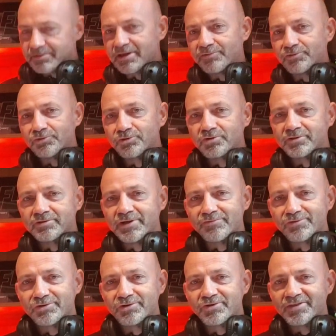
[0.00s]
Have a look
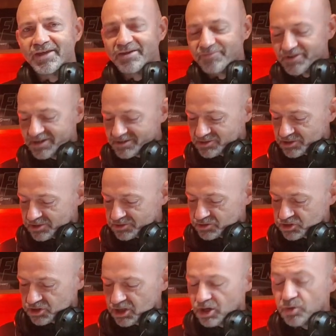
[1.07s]
at that if you get a chance.
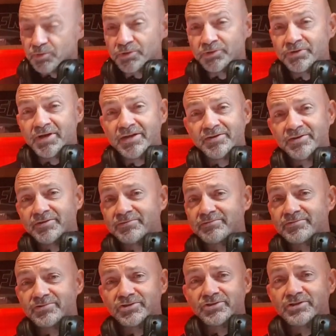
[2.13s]
Childhood had
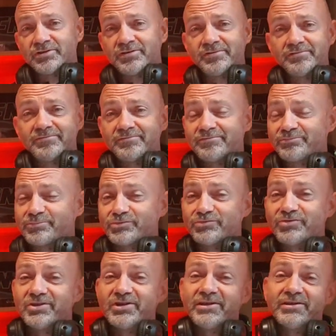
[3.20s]
just a
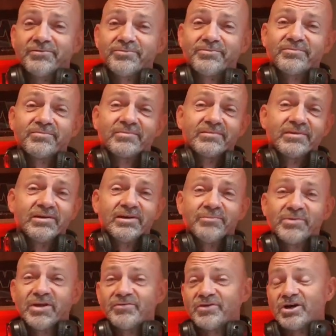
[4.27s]
brilliant
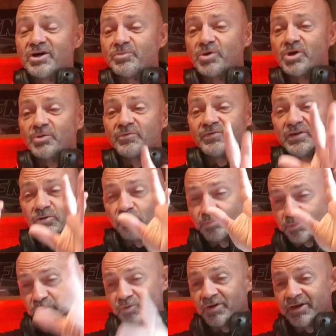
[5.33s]
bit of artwork with a little
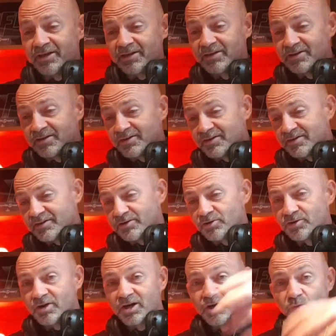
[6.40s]
boy.
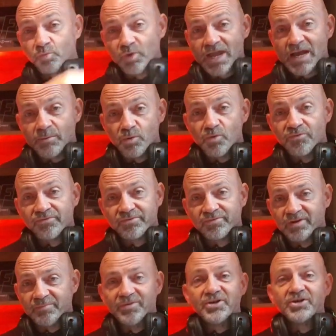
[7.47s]
Looked like a werewolf
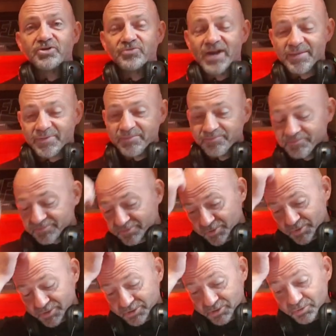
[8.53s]
coming to grab him
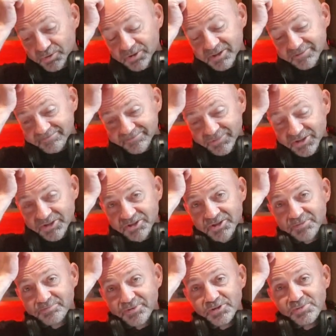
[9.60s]
through a door, which
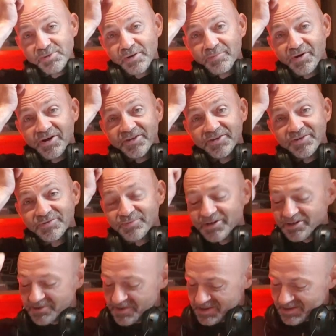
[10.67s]
just blew my mind as
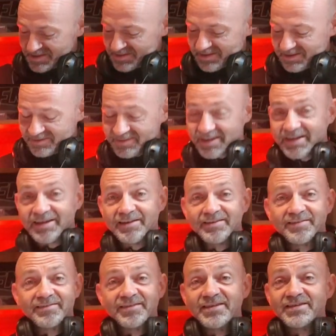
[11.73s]
well. And
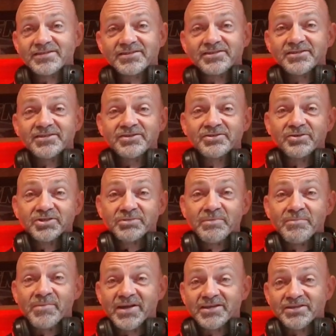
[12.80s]
now this has got some
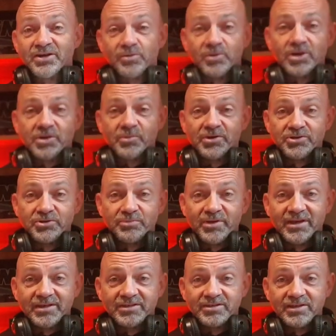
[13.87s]
amazing artwork, which you'll
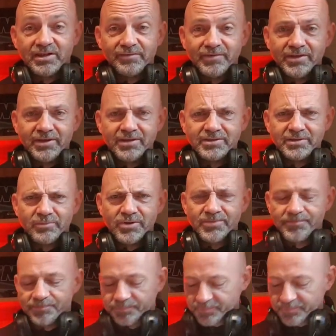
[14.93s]
be able to see over there somewhere.